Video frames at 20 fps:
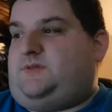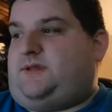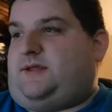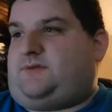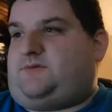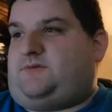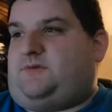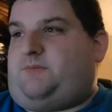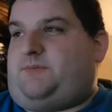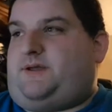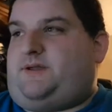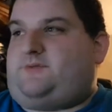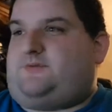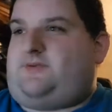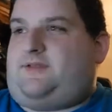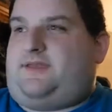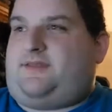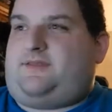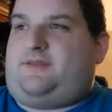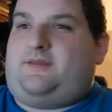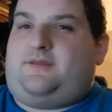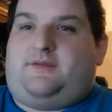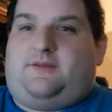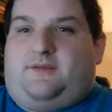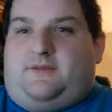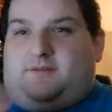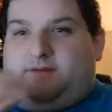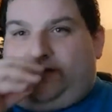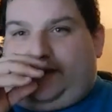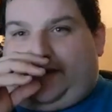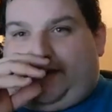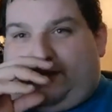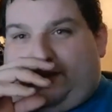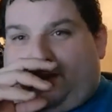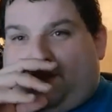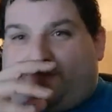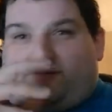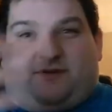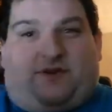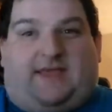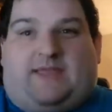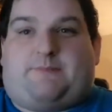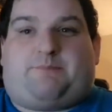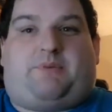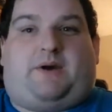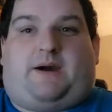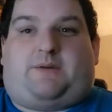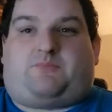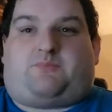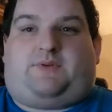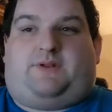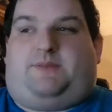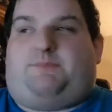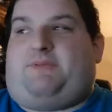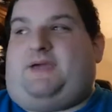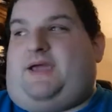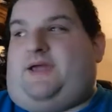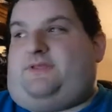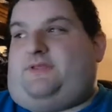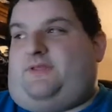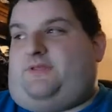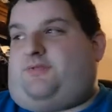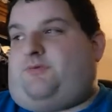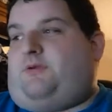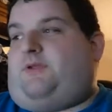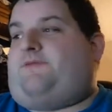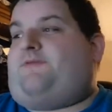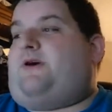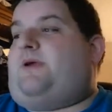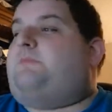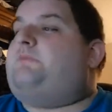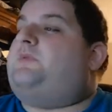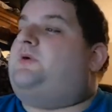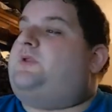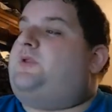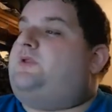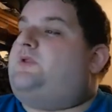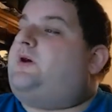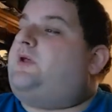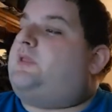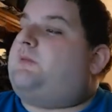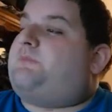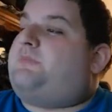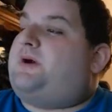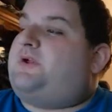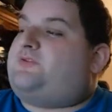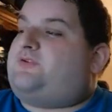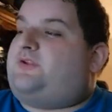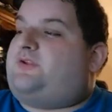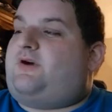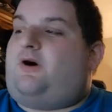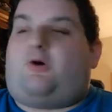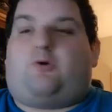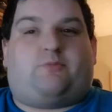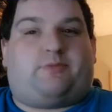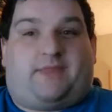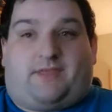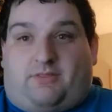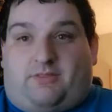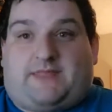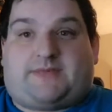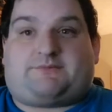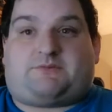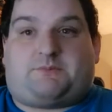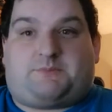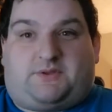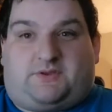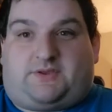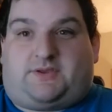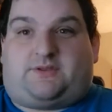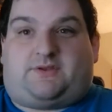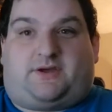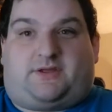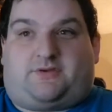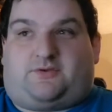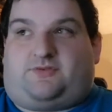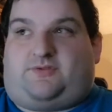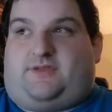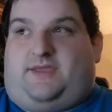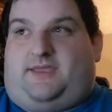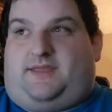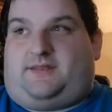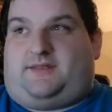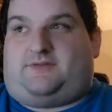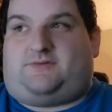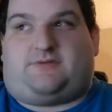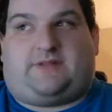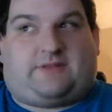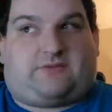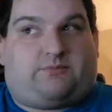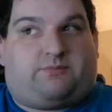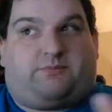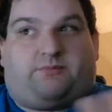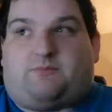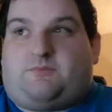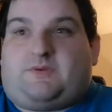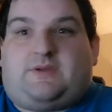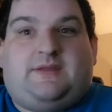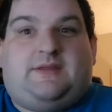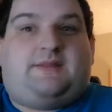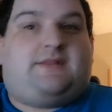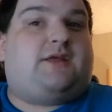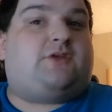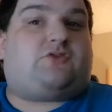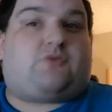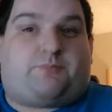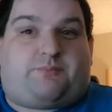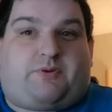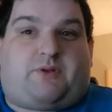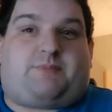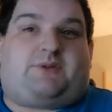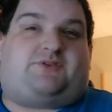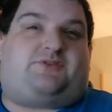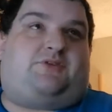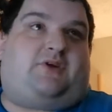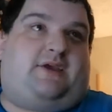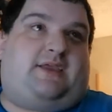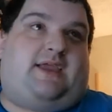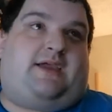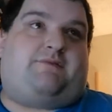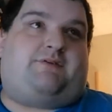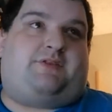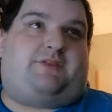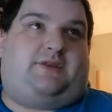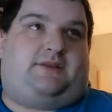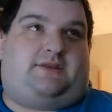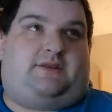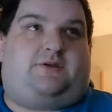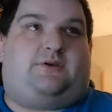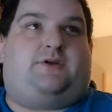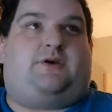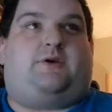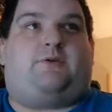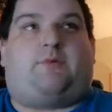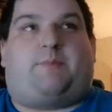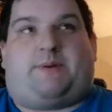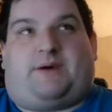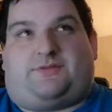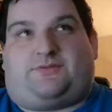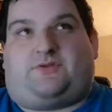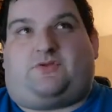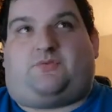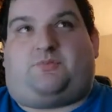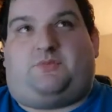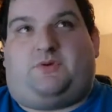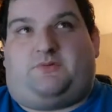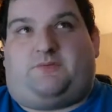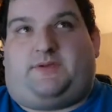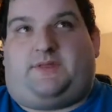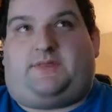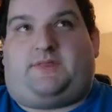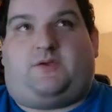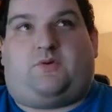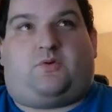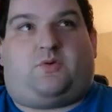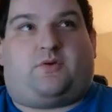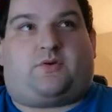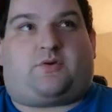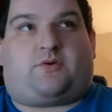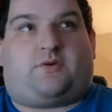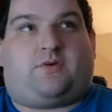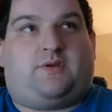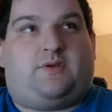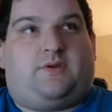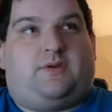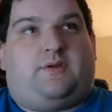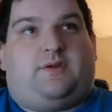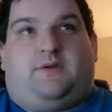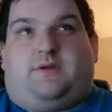not so much. And yeah, it bombed pretty badly. $35 million budget, only $11 million taken in. So that should pretty much tell you everything to know about this movie. The Order,